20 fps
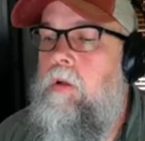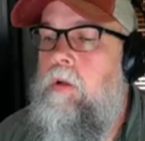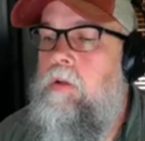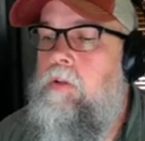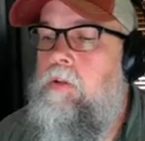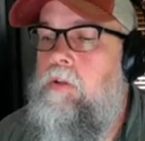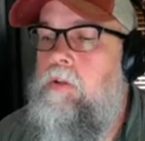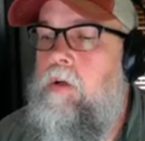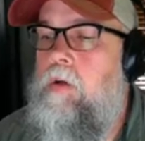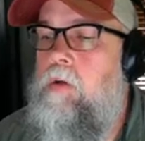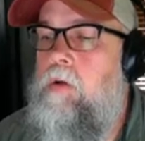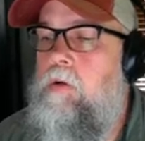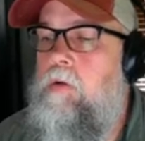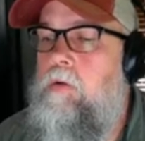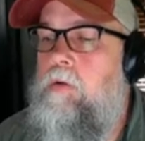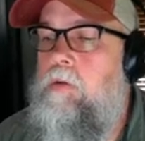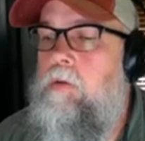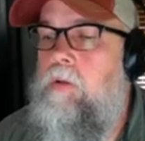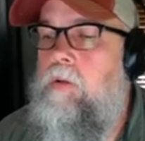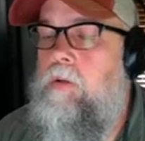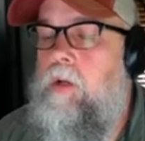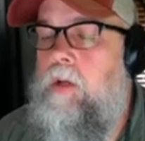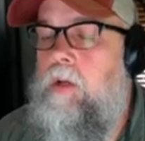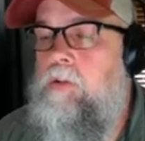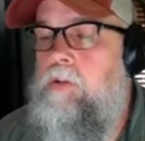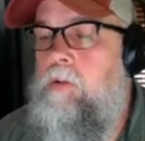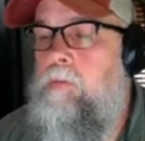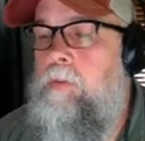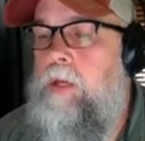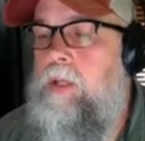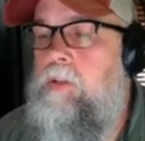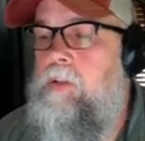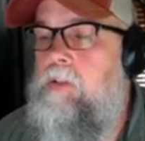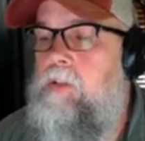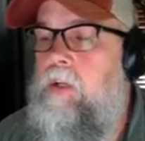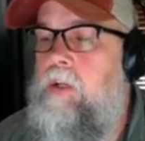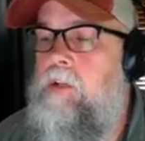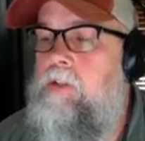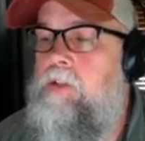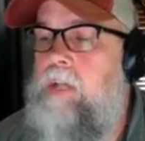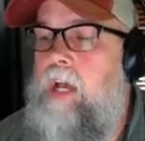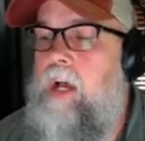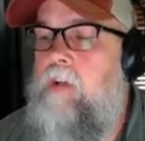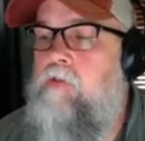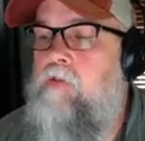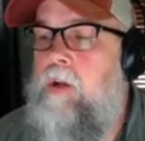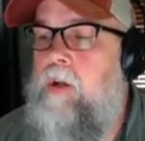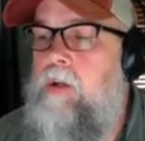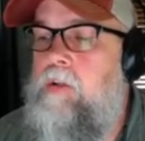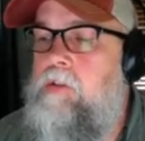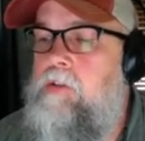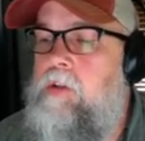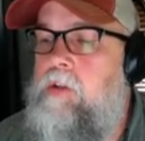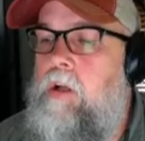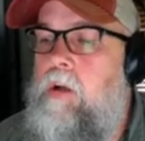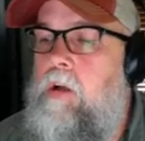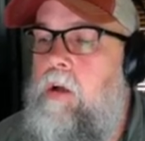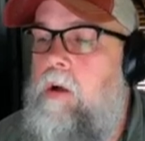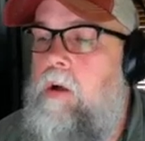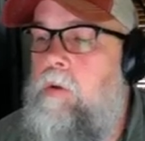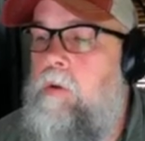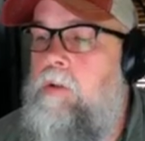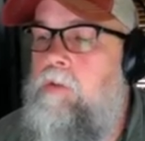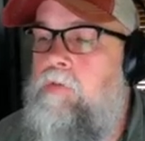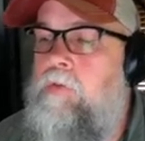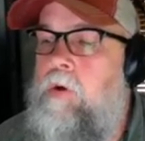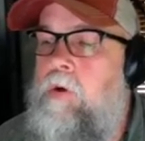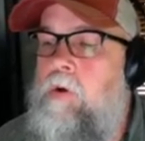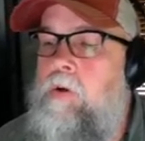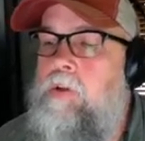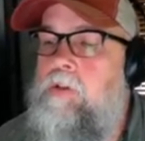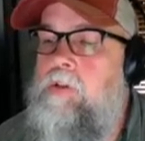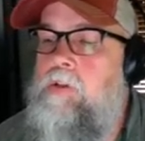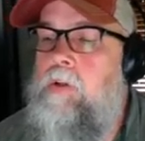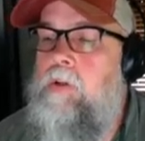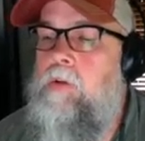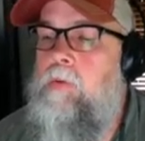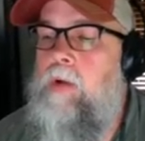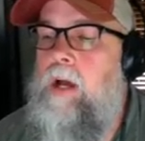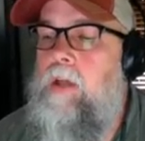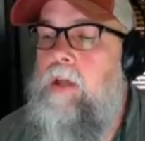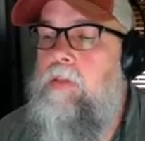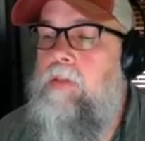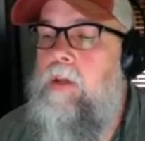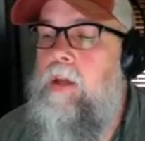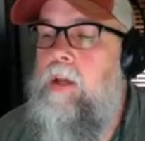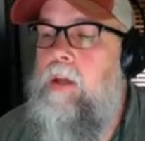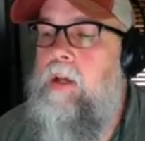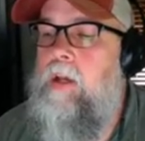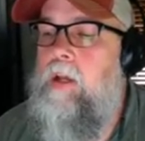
So, okay, so Beth says eye track does not always focus on the right thing.